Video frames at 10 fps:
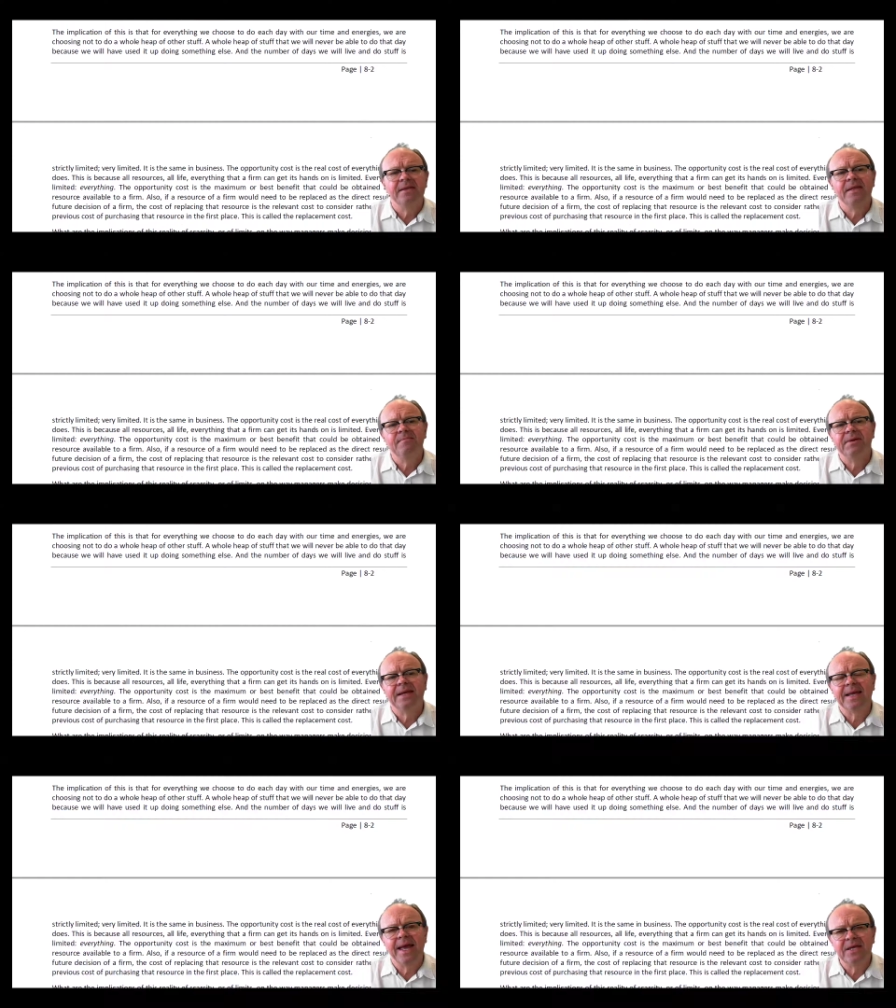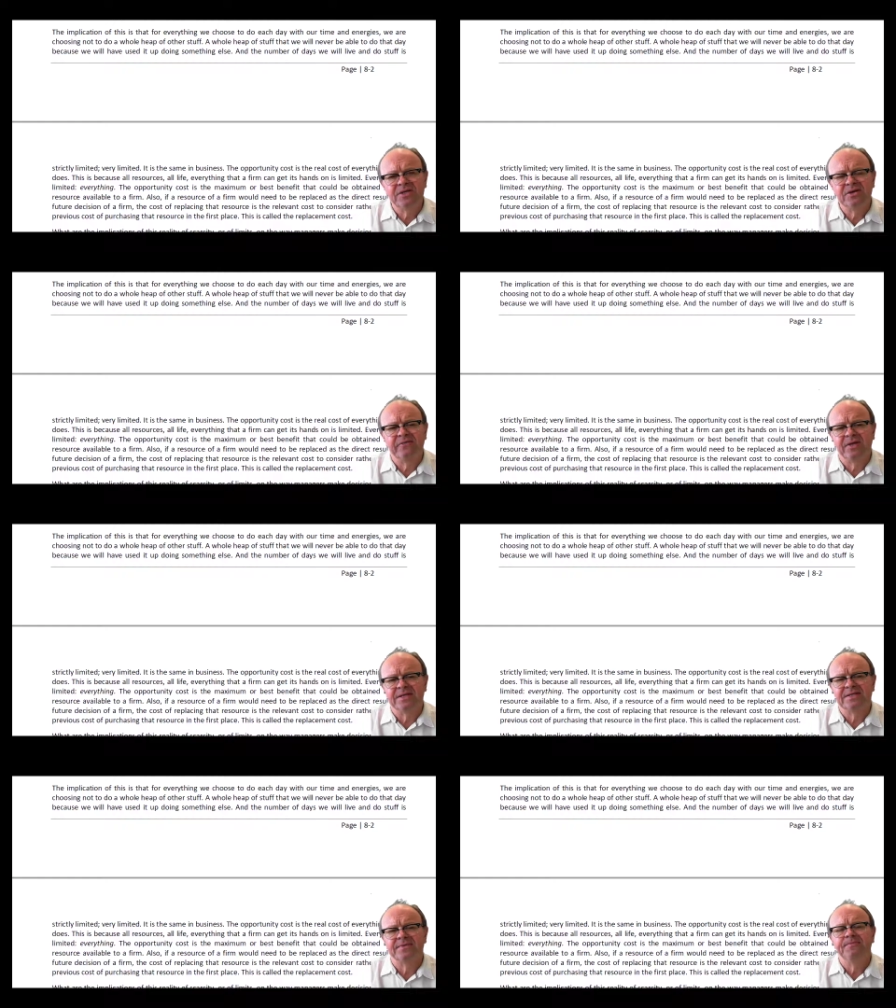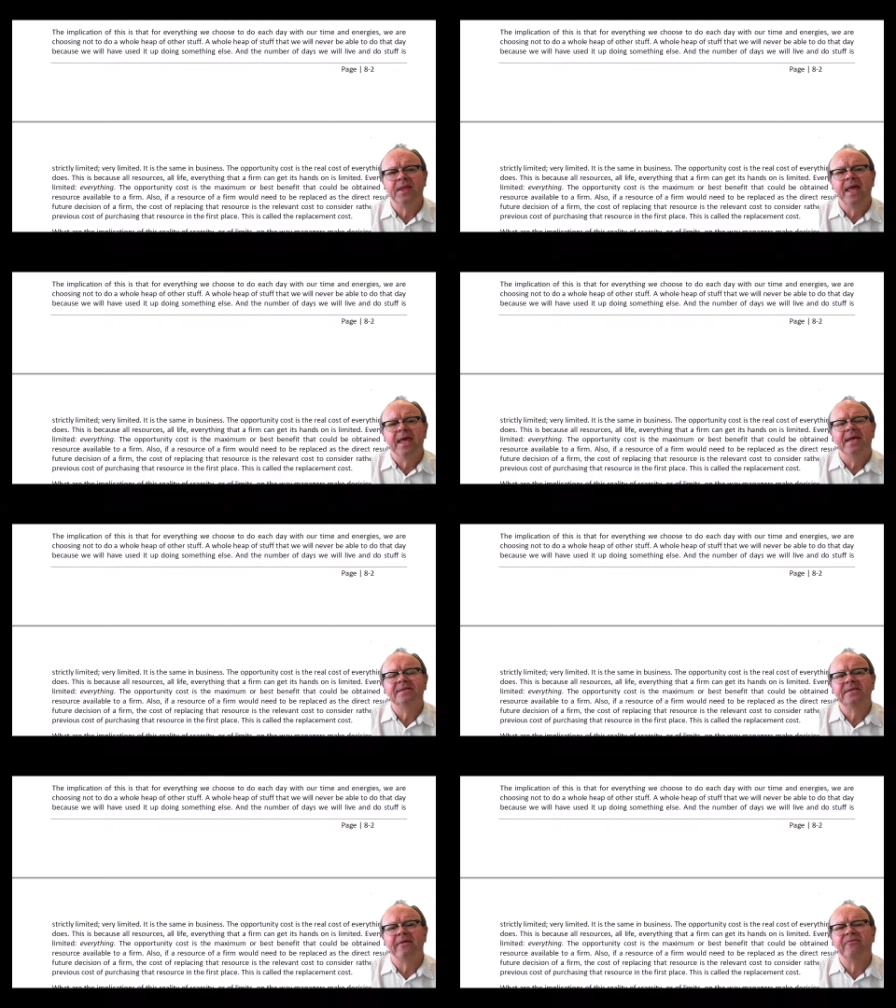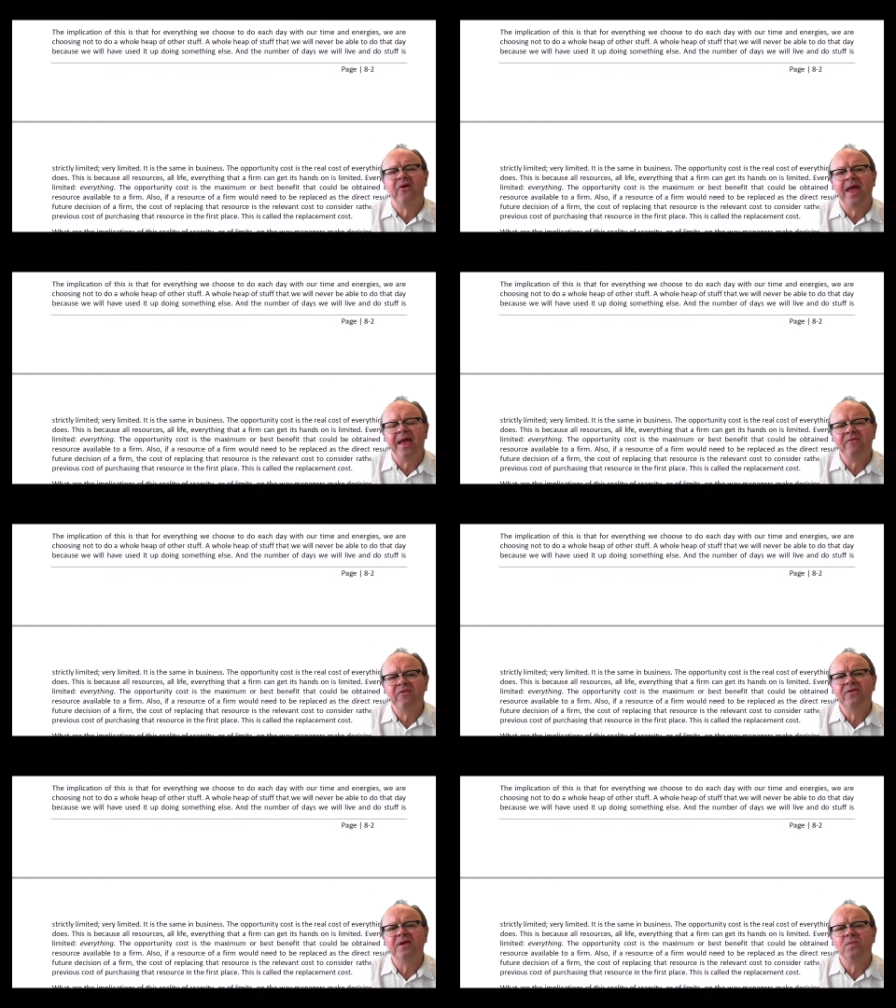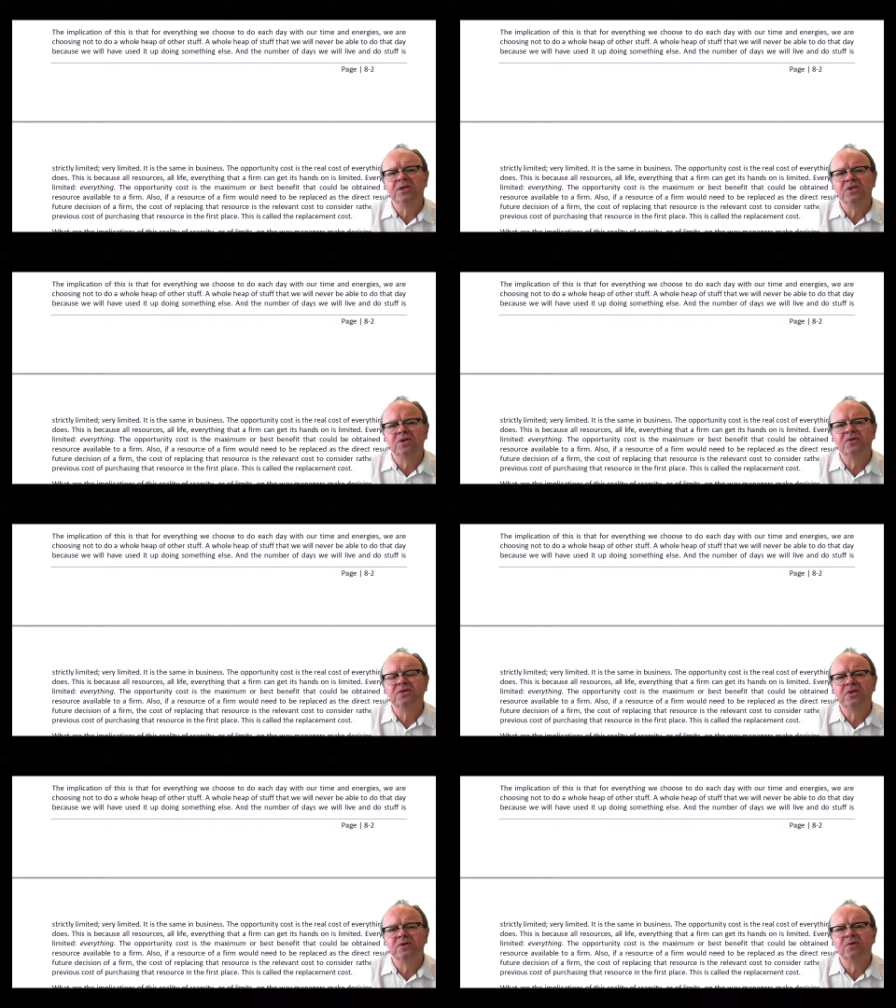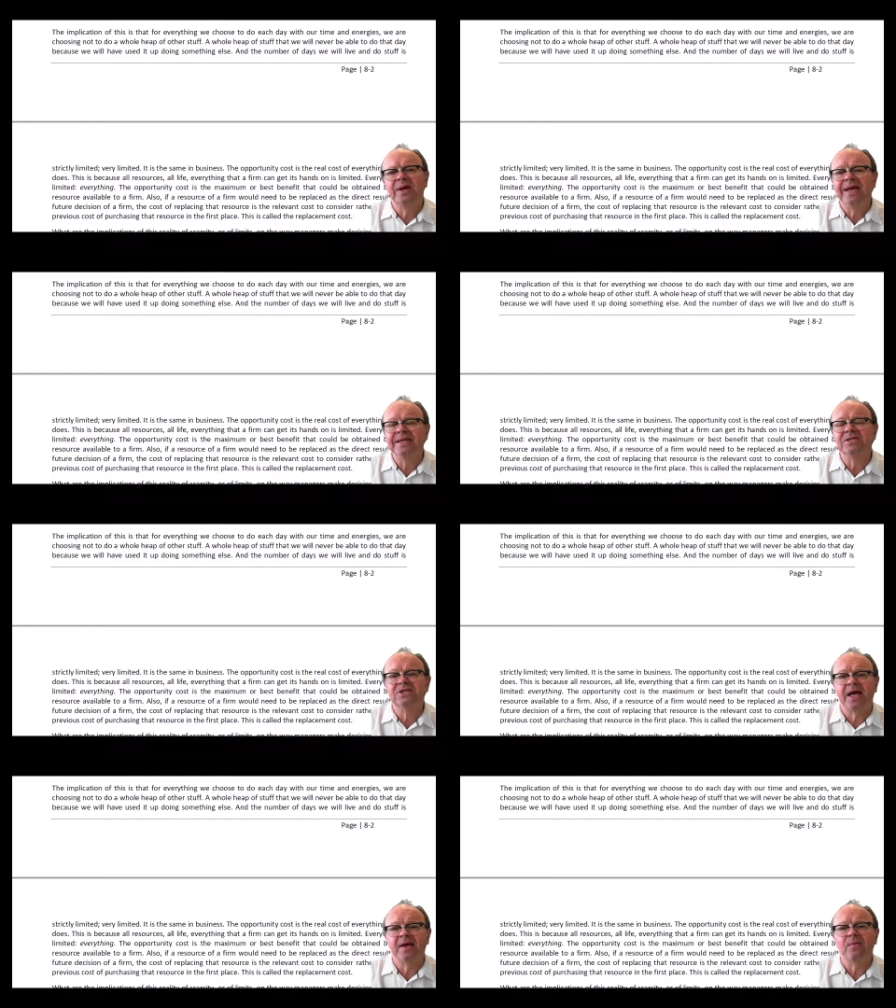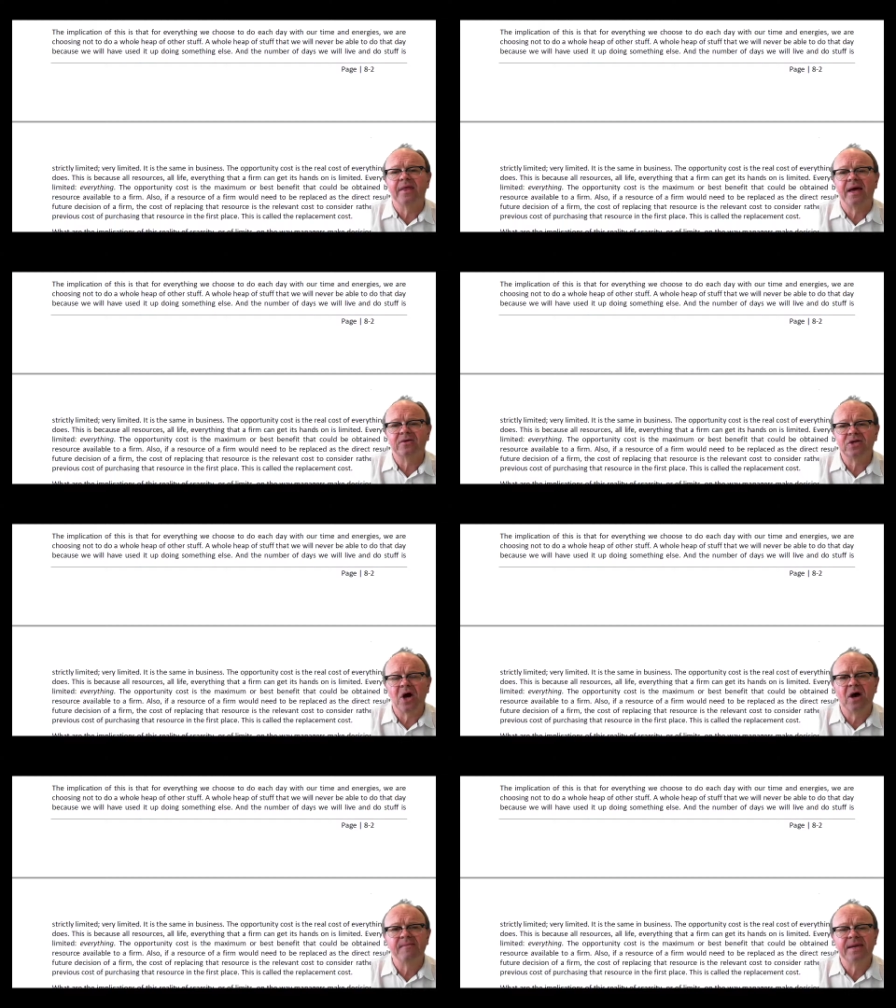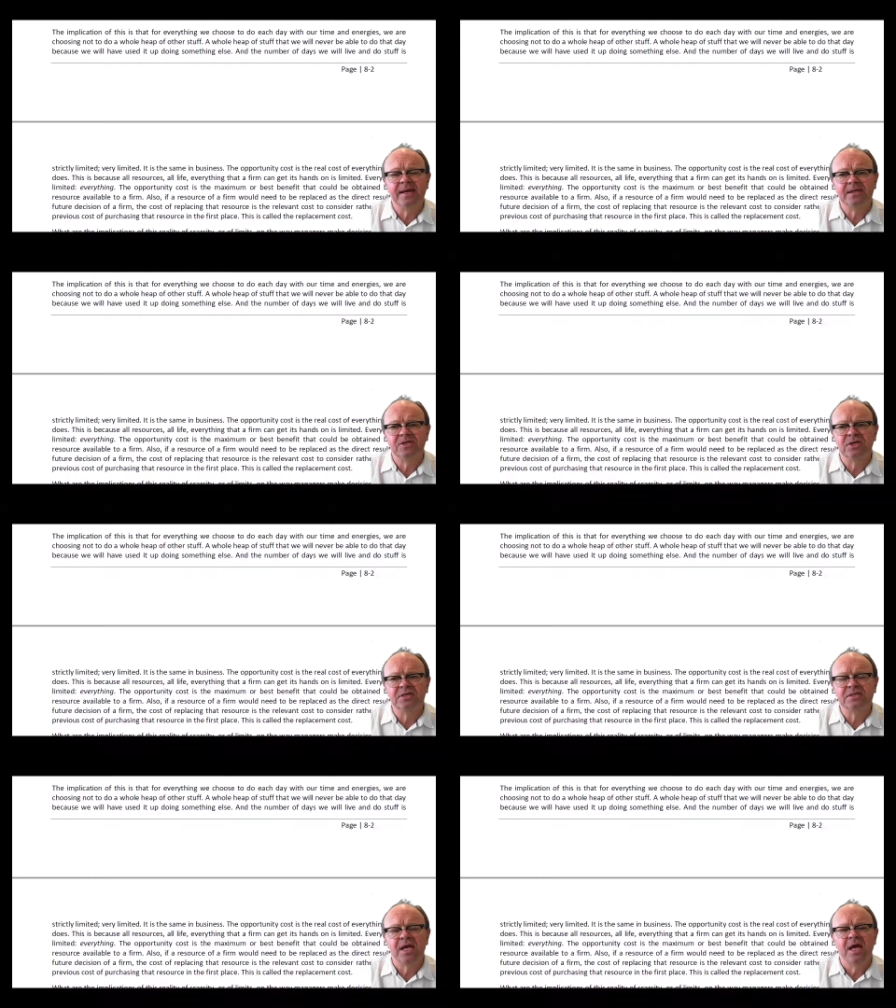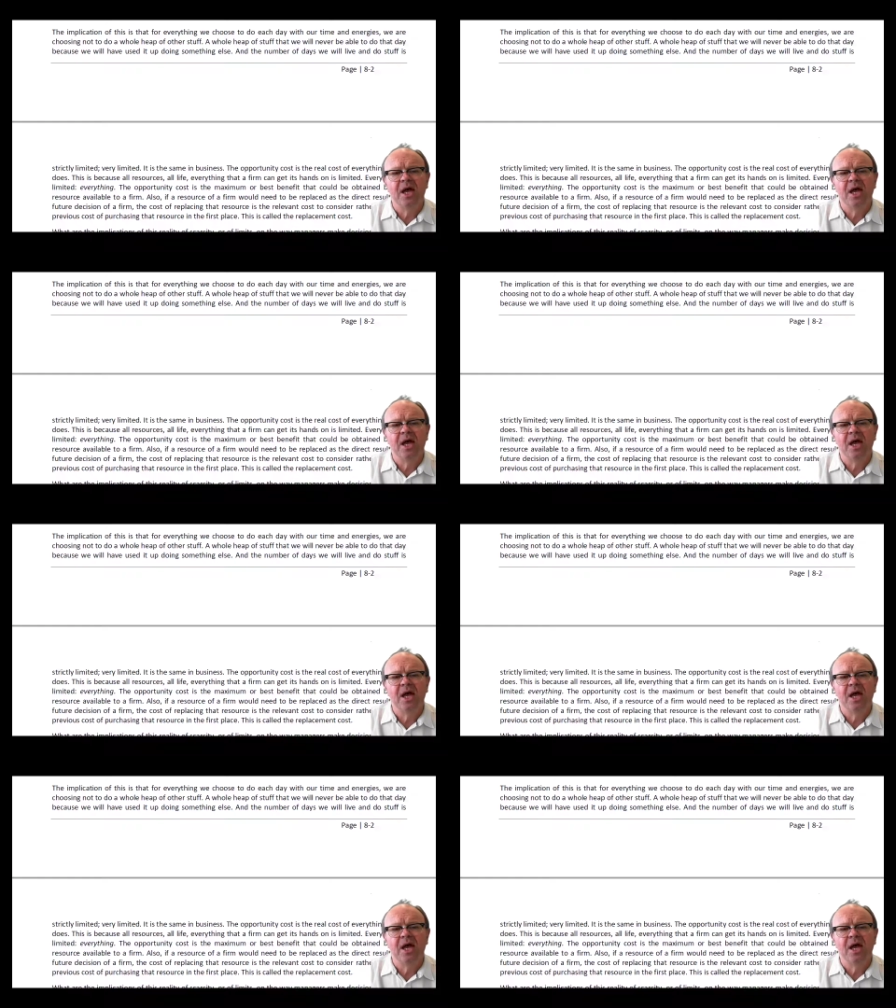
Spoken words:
The implication of this is that for everything we choose to do each day with our time and energies,